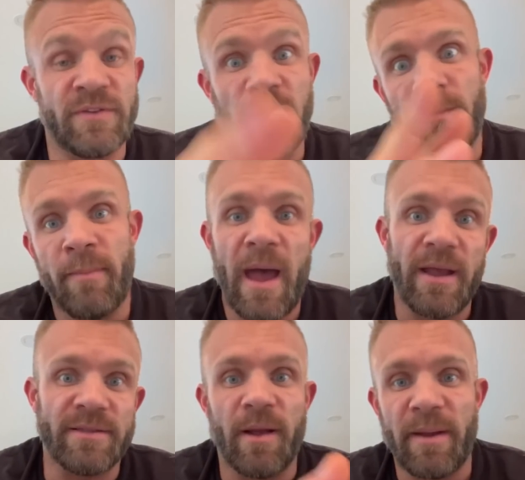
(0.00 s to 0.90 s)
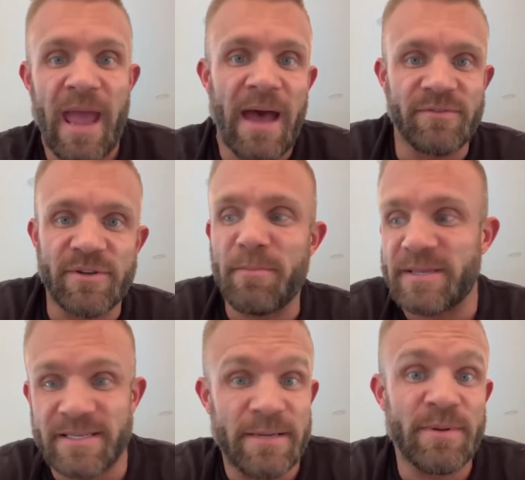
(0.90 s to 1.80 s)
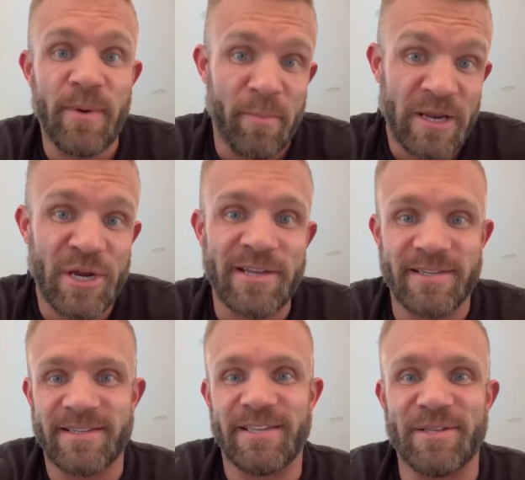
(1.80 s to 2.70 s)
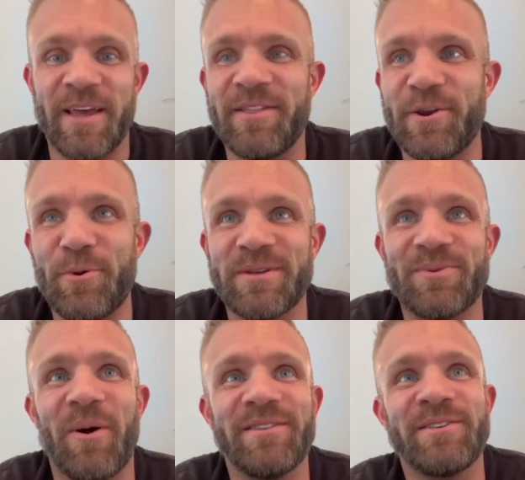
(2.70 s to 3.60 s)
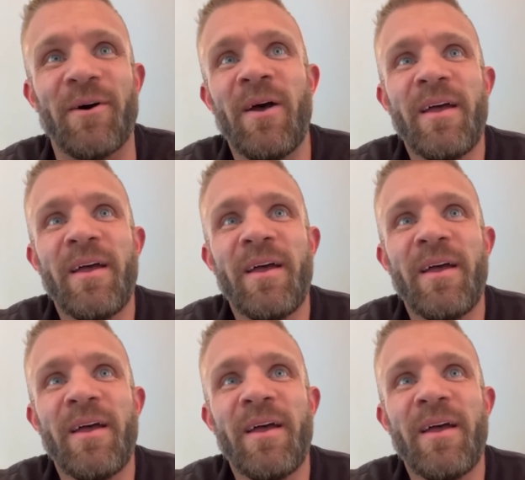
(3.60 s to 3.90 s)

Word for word: it's not my back, it's not my calves or something. It seems to be my chest is this, the newest one. So,